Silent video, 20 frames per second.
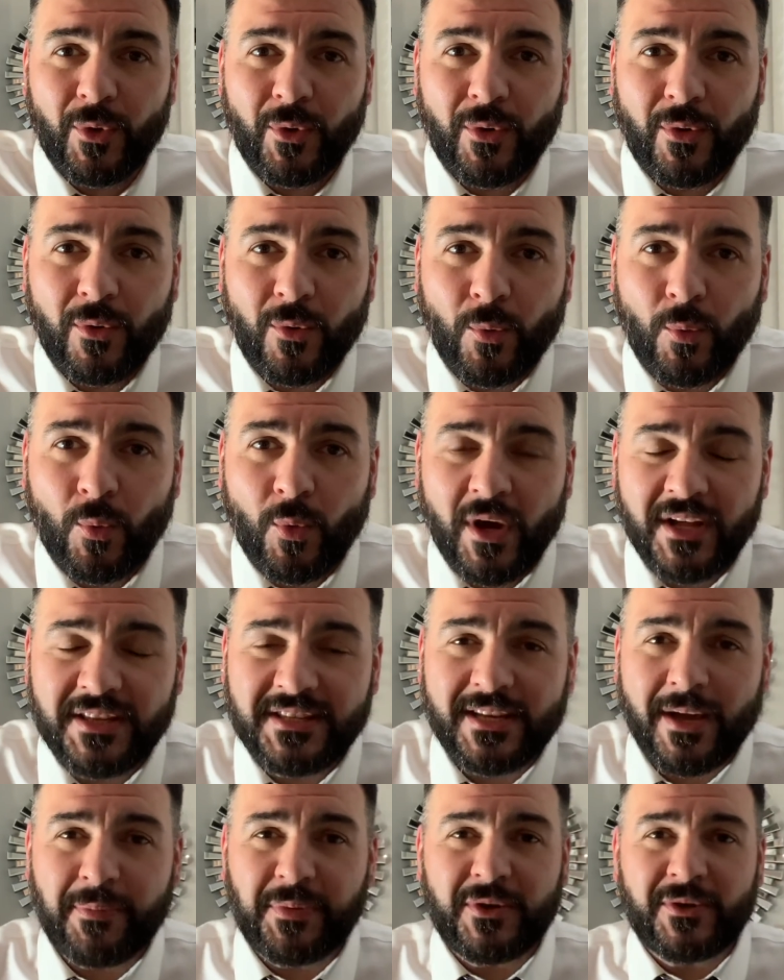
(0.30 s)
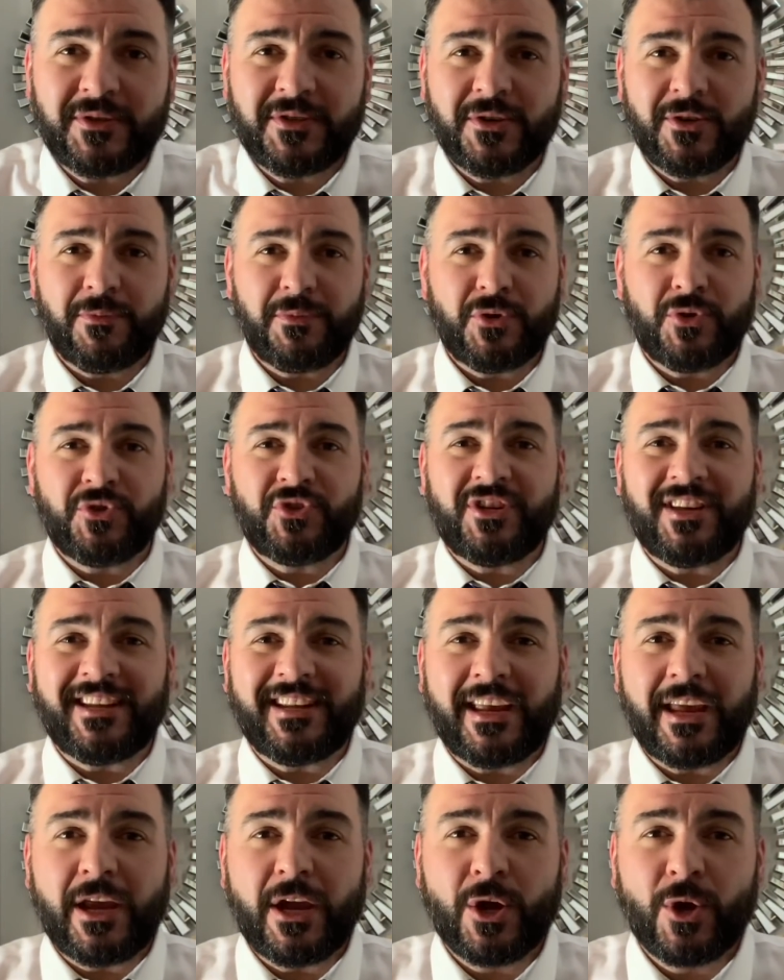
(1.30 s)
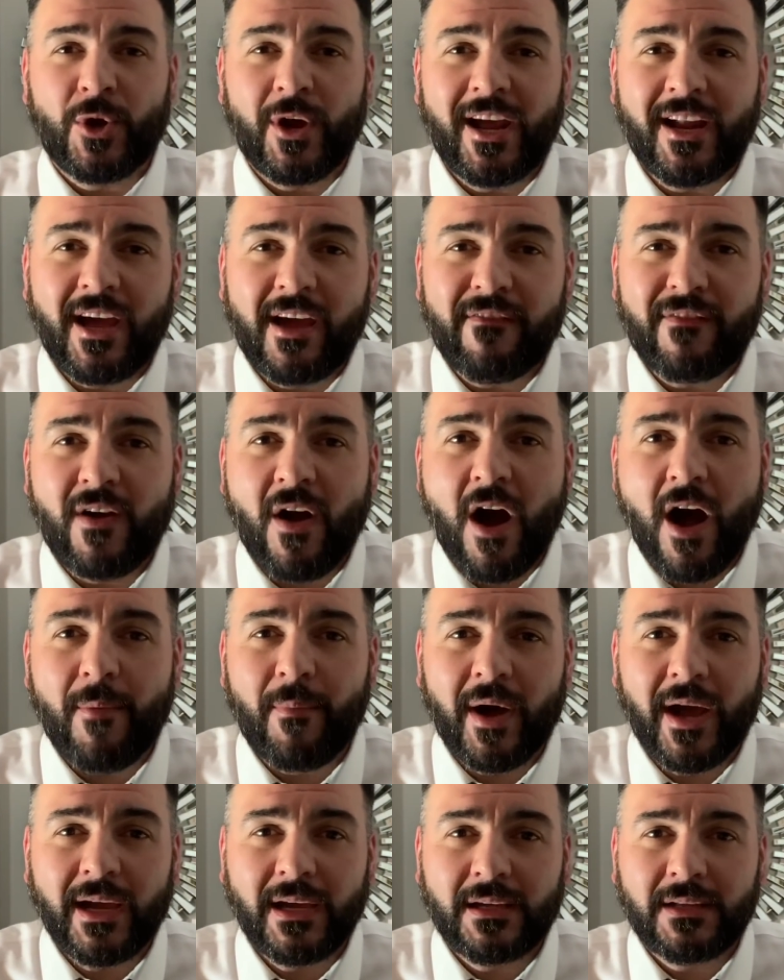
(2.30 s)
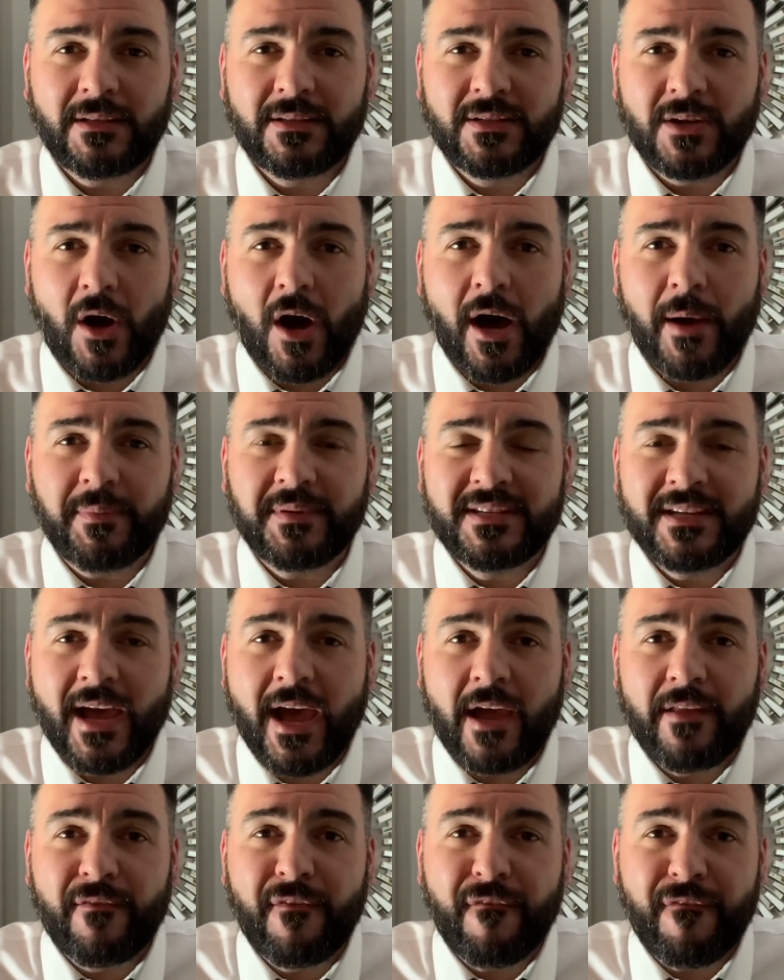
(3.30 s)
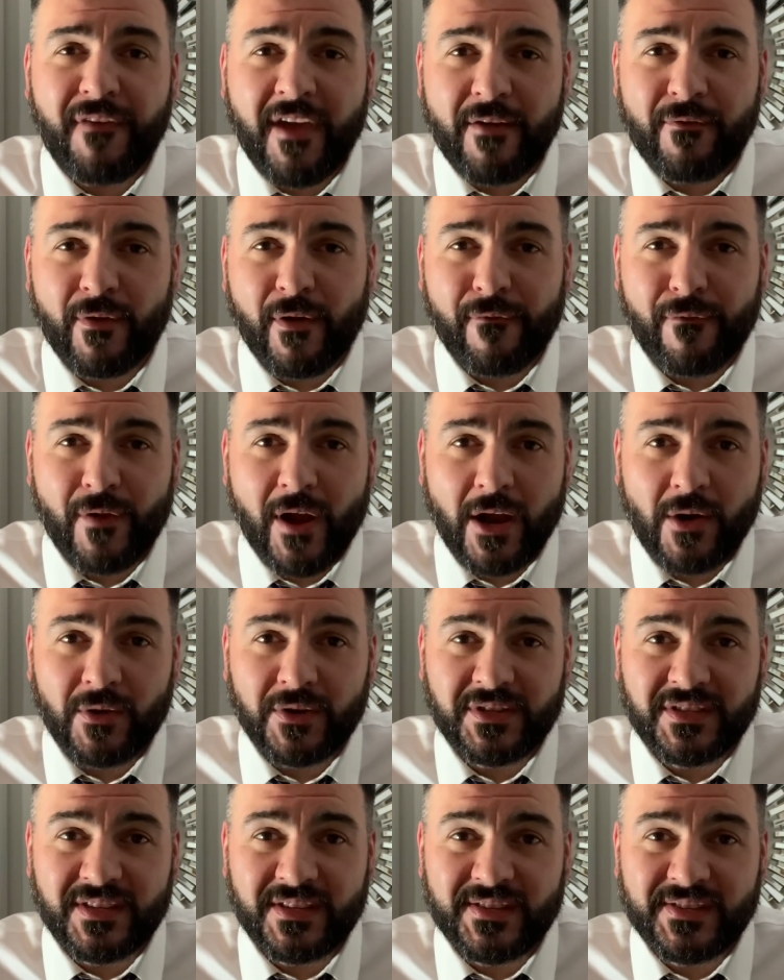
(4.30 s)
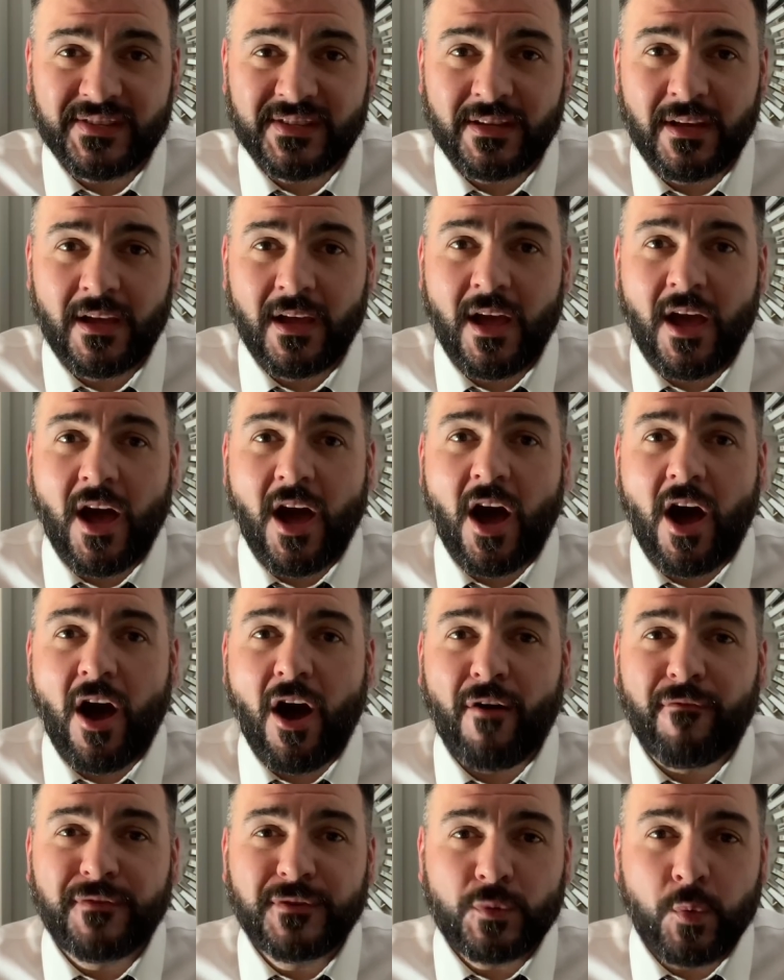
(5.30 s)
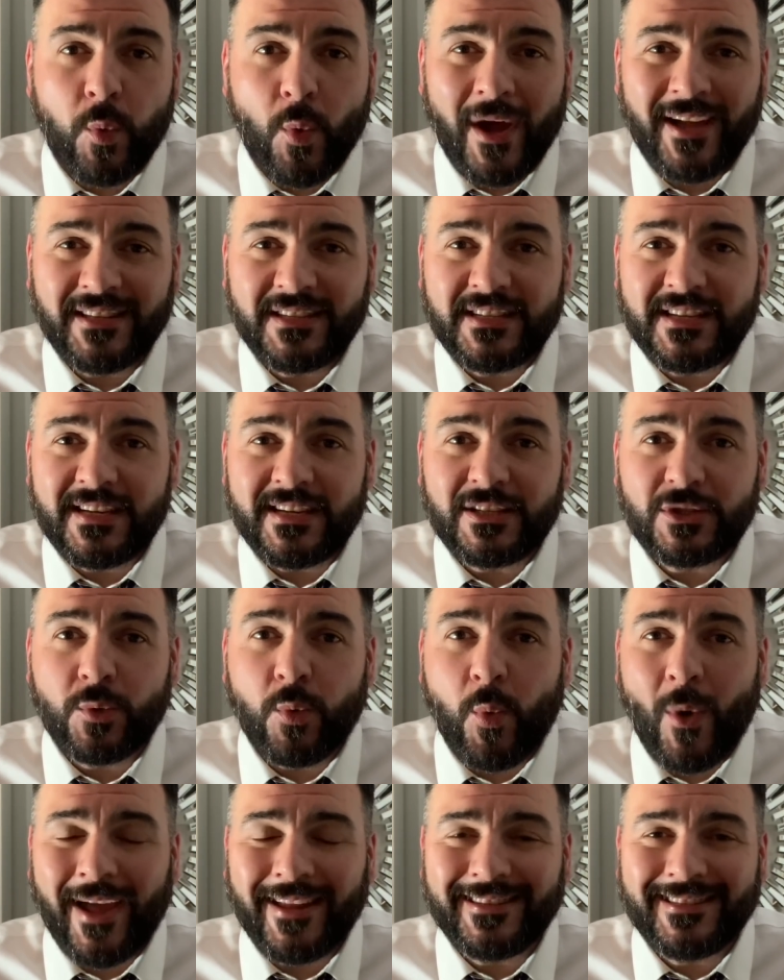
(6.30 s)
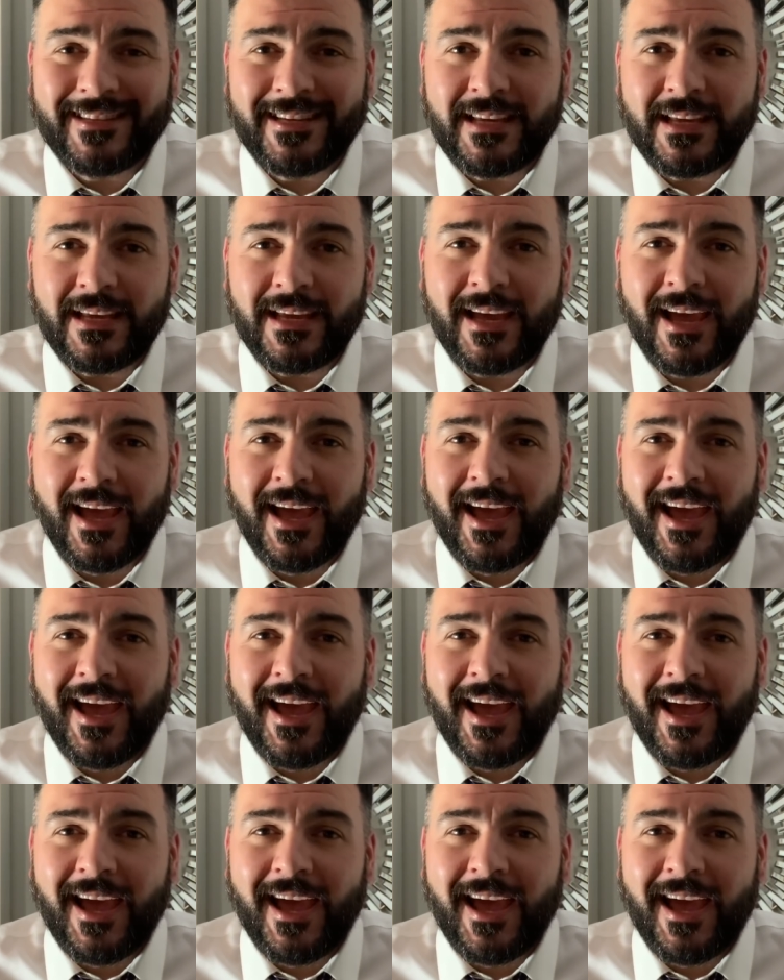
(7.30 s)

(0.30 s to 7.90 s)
What's up, YouTube? Eugene here, and I've got my top 10 favorite fragrances of 2020.